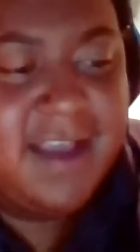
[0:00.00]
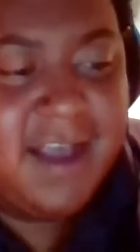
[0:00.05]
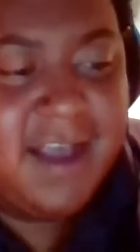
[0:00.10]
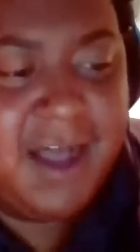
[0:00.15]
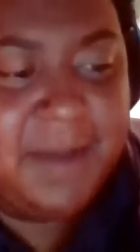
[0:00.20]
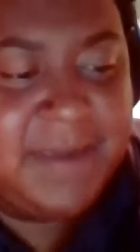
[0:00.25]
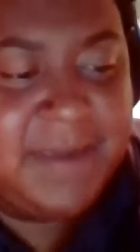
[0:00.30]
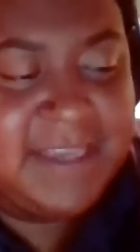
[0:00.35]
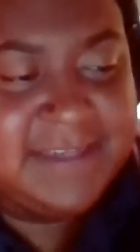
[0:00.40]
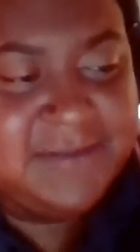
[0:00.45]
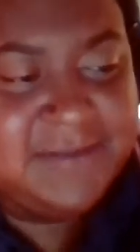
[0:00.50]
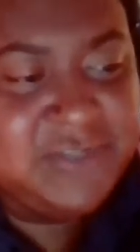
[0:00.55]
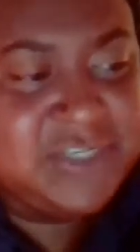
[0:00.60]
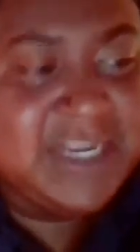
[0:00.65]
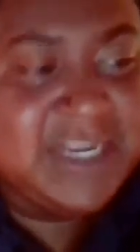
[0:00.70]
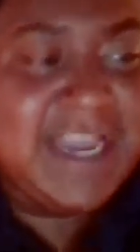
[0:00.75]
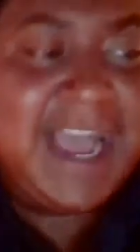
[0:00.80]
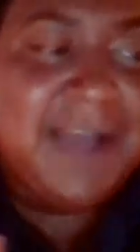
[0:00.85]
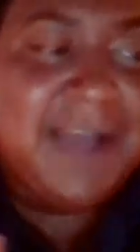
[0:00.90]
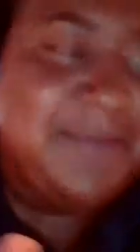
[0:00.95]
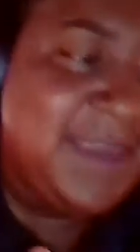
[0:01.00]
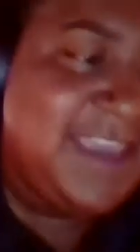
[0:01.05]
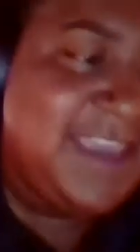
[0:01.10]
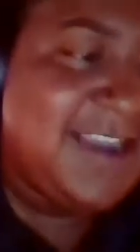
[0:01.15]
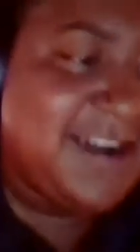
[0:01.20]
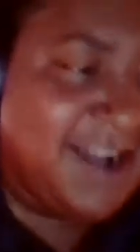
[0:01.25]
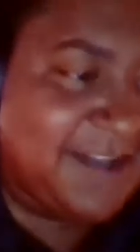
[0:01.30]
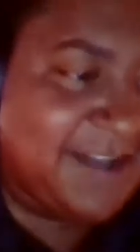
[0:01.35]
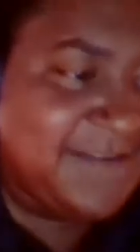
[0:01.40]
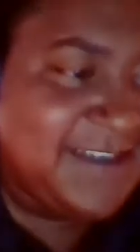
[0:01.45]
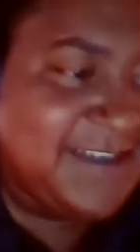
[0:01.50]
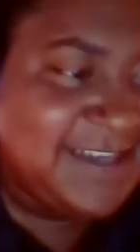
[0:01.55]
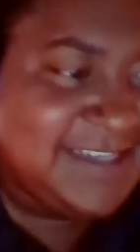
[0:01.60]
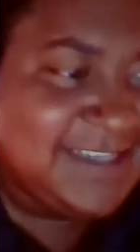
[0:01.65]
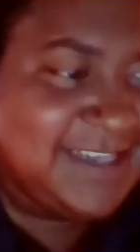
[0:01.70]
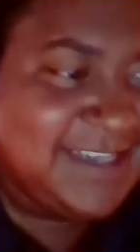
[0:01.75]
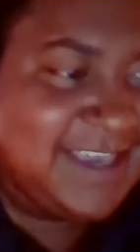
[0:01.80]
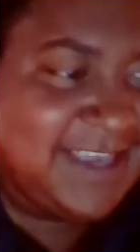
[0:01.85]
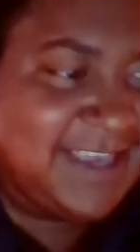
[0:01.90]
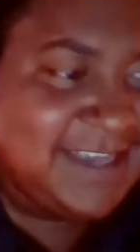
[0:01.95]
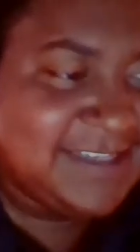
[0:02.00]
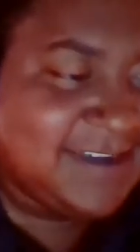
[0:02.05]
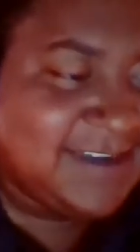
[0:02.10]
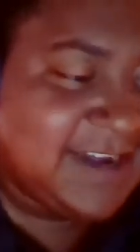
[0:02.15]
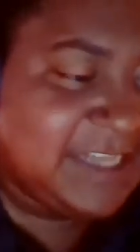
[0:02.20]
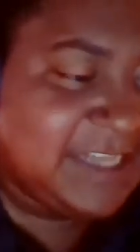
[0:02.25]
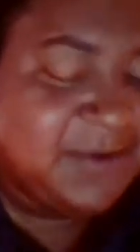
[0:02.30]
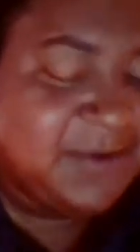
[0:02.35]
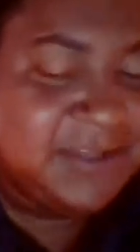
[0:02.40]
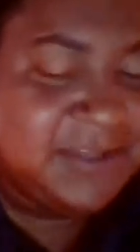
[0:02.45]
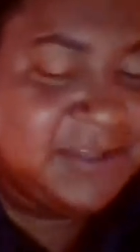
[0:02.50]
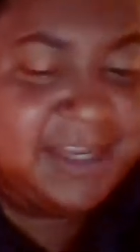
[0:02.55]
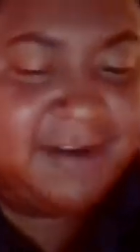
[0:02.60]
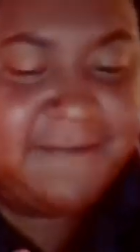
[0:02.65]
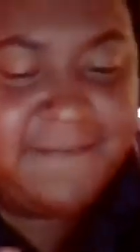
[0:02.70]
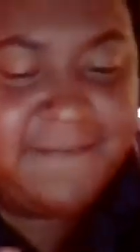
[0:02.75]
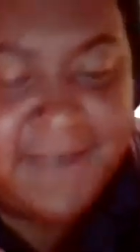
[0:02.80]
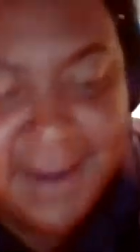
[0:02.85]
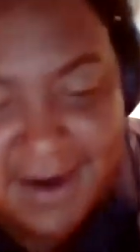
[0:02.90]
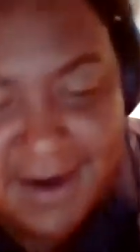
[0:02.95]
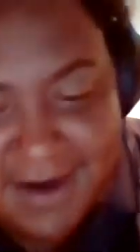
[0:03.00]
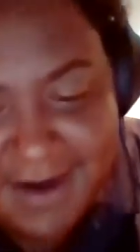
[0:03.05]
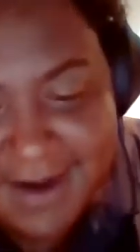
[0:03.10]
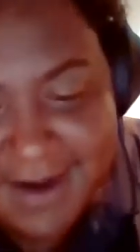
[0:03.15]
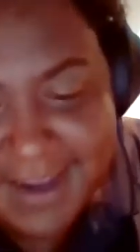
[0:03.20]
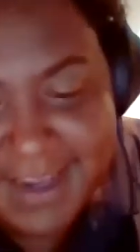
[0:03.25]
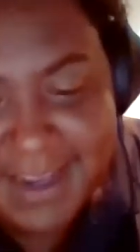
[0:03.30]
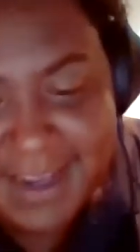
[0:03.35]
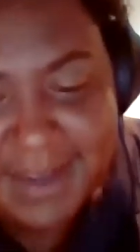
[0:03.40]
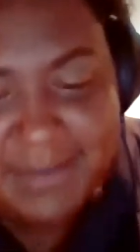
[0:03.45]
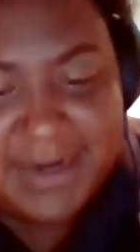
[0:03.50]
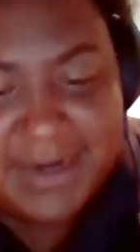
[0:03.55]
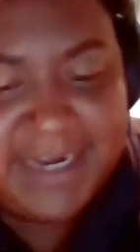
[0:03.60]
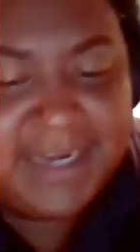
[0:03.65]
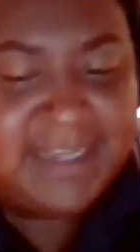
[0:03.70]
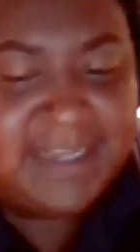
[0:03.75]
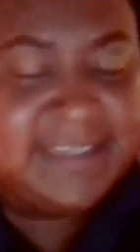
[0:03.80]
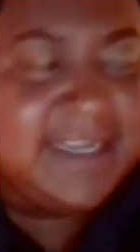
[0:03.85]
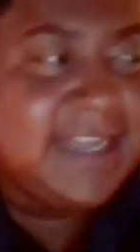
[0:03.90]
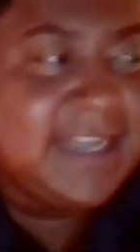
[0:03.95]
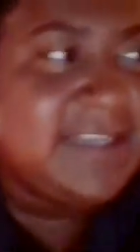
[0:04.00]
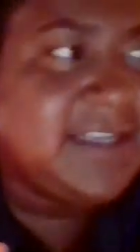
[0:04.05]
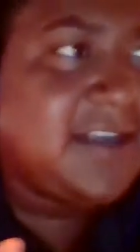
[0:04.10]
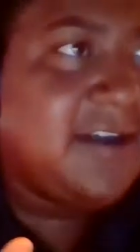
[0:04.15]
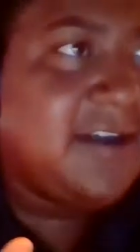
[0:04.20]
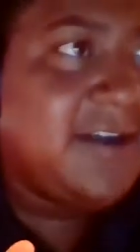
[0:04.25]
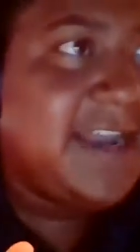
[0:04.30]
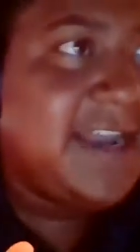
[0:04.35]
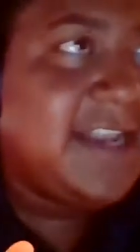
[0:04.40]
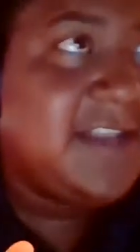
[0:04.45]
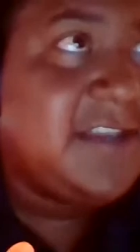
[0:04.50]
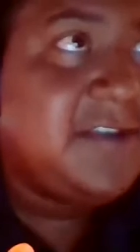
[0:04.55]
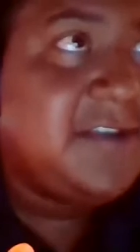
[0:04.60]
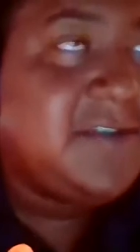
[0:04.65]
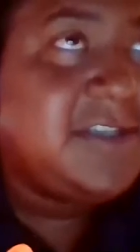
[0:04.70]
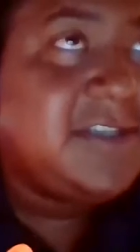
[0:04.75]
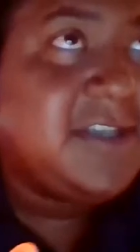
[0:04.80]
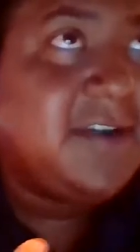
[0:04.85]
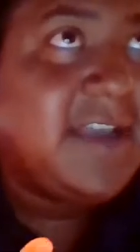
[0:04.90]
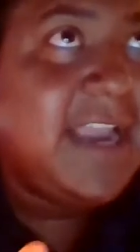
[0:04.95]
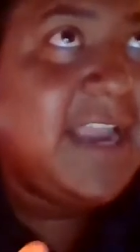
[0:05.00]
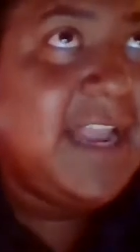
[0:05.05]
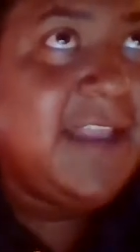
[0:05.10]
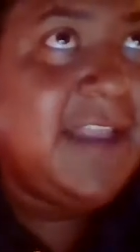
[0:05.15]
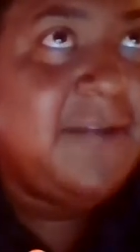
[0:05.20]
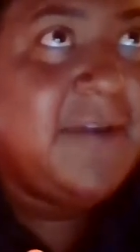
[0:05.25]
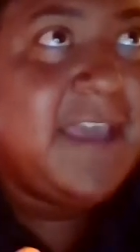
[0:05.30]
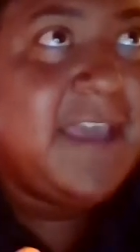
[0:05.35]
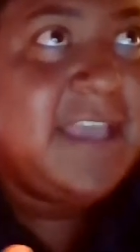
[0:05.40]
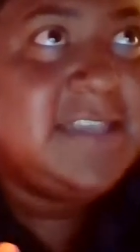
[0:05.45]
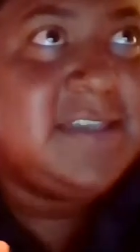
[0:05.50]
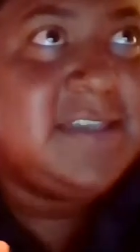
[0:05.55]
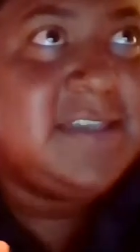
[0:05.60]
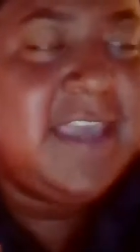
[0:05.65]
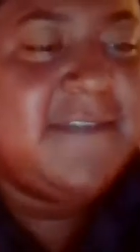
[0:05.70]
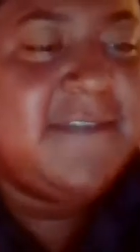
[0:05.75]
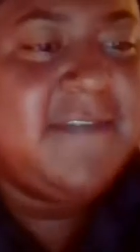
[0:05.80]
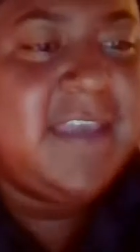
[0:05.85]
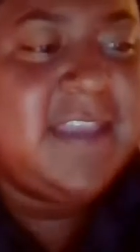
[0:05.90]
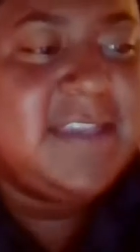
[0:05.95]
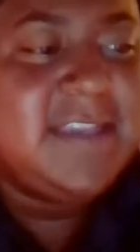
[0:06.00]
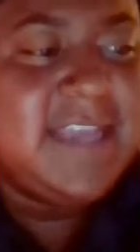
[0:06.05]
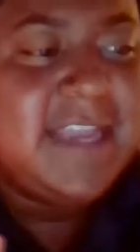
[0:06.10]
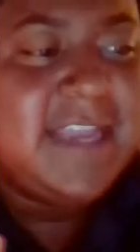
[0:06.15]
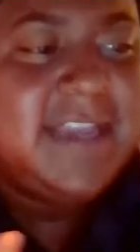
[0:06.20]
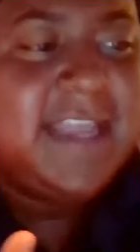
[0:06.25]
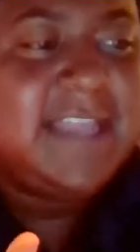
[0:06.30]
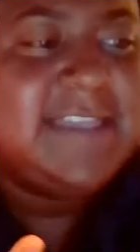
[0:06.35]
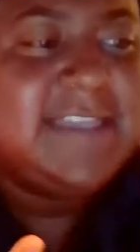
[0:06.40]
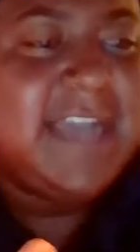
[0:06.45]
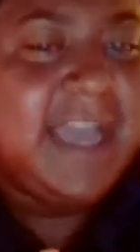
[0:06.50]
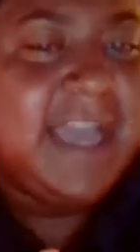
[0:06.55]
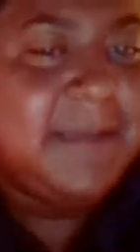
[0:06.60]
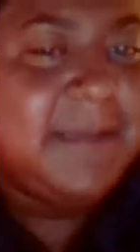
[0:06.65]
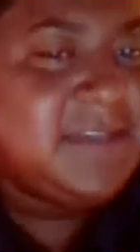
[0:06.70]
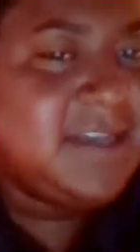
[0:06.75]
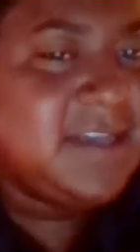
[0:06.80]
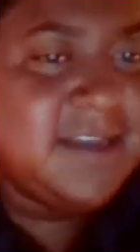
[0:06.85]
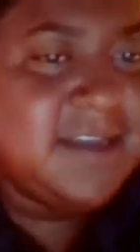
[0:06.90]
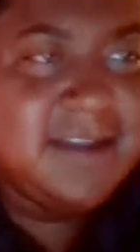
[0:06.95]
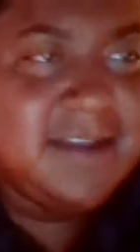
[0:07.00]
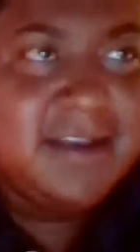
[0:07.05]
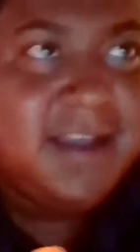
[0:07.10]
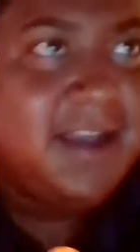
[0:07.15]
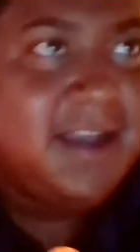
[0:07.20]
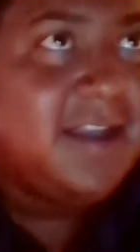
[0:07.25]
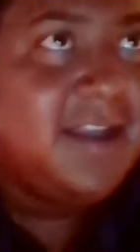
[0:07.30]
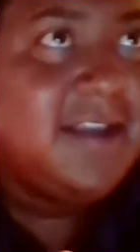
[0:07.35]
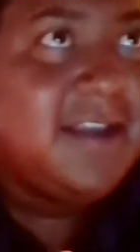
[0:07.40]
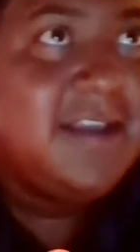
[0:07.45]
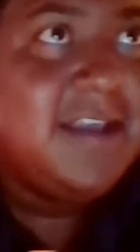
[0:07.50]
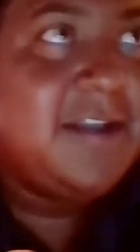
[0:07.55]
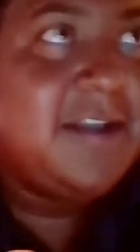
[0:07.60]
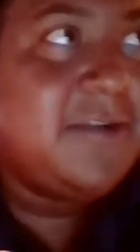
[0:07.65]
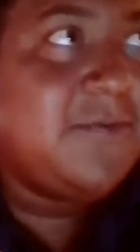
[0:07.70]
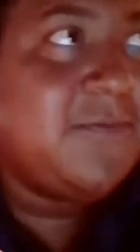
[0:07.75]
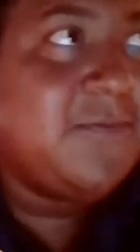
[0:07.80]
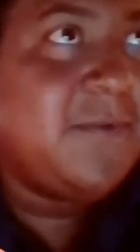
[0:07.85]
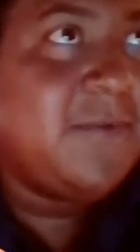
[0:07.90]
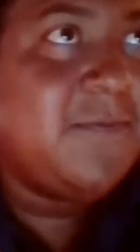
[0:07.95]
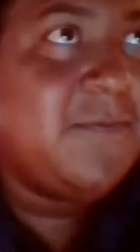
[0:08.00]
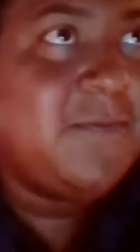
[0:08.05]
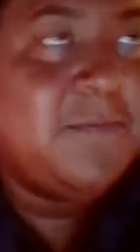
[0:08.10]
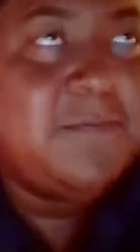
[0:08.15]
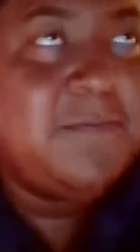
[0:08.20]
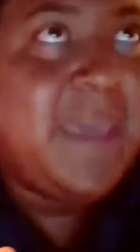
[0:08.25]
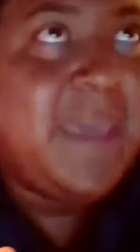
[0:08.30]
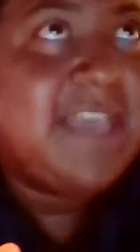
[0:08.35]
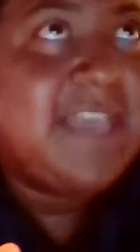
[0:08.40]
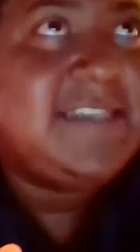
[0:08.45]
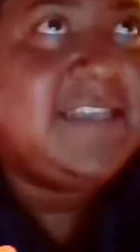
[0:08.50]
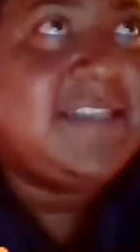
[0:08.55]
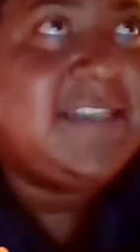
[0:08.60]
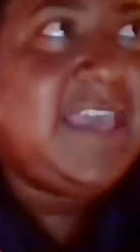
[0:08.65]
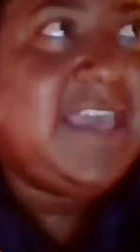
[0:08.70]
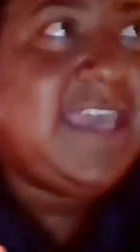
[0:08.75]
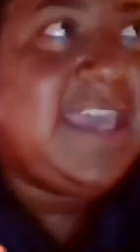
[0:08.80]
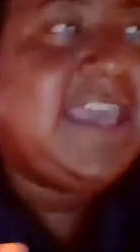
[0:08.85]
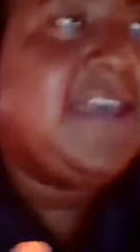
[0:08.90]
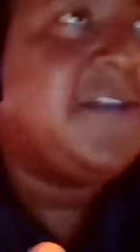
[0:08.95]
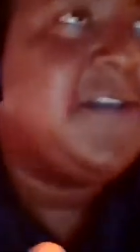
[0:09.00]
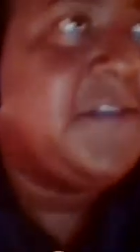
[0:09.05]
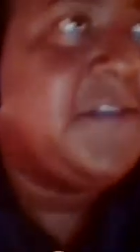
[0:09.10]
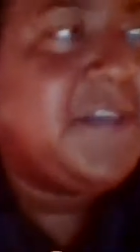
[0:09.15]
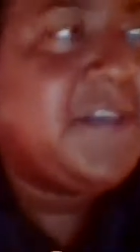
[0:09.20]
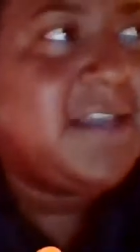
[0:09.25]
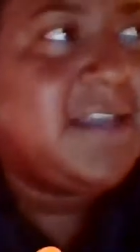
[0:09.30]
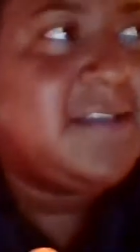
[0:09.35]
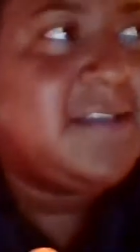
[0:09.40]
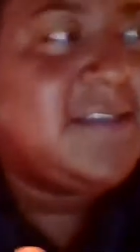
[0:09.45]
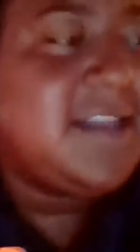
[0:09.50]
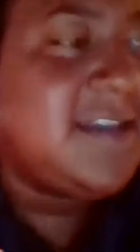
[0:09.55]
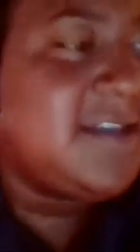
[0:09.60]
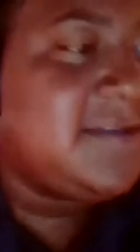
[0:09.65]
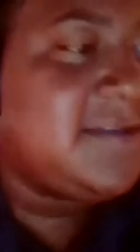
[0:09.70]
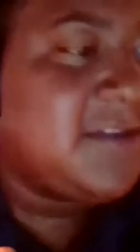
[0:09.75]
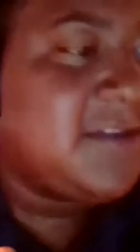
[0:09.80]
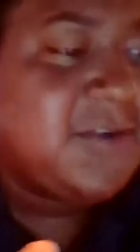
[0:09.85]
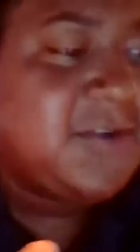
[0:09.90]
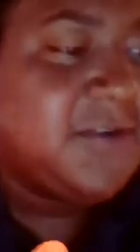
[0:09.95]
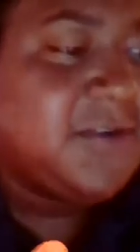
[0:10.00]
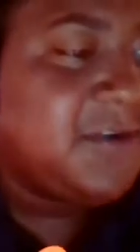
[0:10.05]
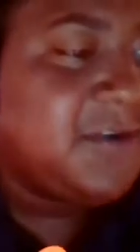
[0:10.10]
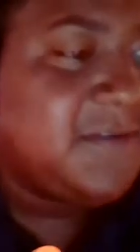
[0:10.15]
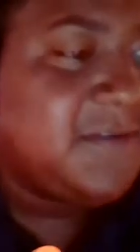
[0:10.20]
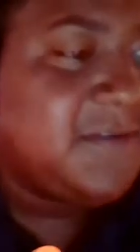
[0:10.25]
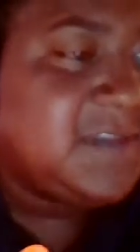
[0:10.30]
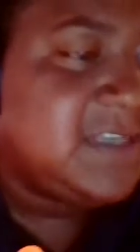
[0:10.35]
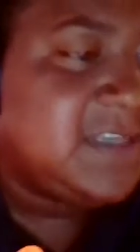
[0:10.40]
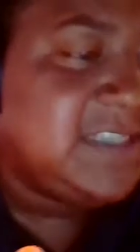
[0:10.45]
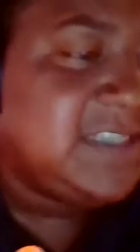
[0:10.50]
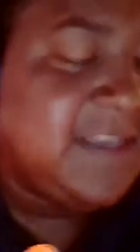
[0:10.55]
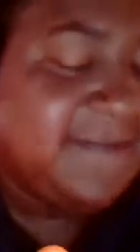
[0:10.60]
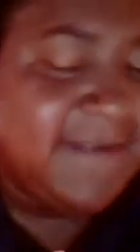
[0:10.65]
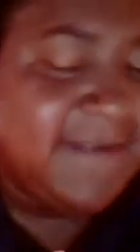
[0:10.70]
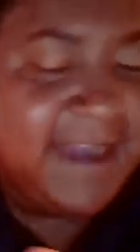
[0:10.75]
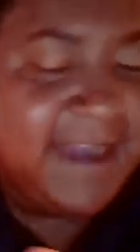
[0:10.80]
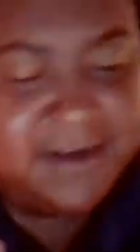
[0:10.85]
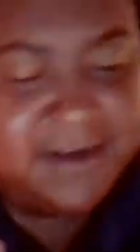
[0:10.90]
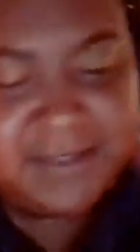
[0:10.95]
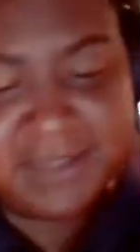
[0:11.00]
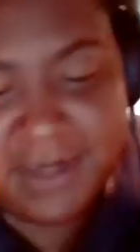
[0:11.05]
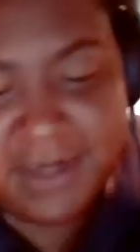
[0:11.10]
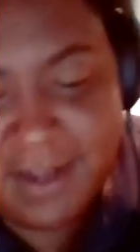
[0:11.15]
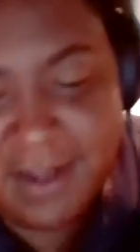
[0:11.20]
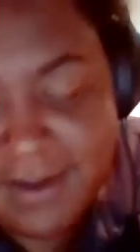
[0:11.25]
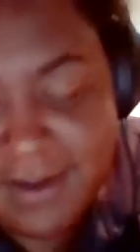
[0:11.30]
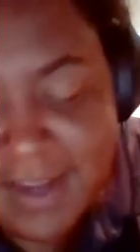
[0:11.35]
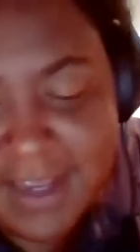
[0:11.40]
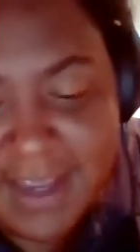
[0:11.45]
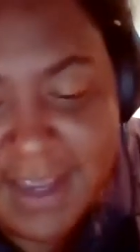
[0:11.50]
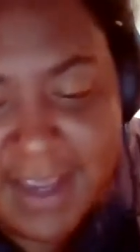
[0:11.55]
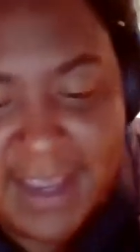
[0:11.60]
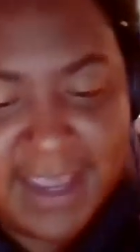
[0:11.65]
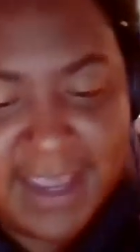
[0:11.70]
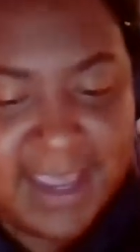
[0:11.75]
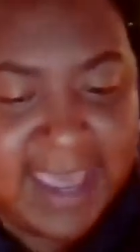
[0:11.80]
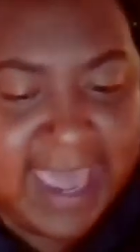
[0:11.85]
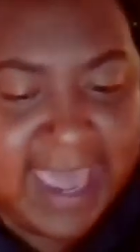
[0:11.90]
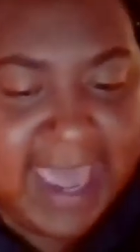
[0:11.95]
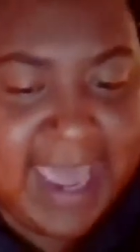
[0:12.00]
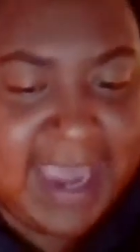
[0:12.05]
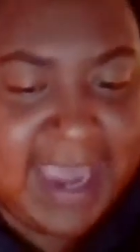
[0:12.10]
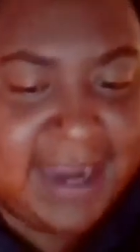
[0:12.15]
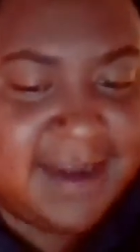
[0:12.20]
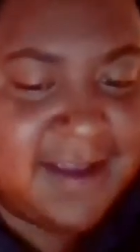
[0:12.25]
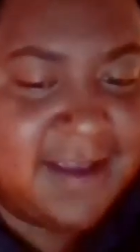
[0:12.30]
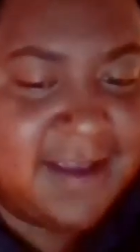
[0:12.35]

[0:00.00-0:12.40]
He should not be here, obviously, because they're not supposed to interfere, but he decides to go ahead and do so anyways, giving Dende time to basically heal the crew of the Z fighters, and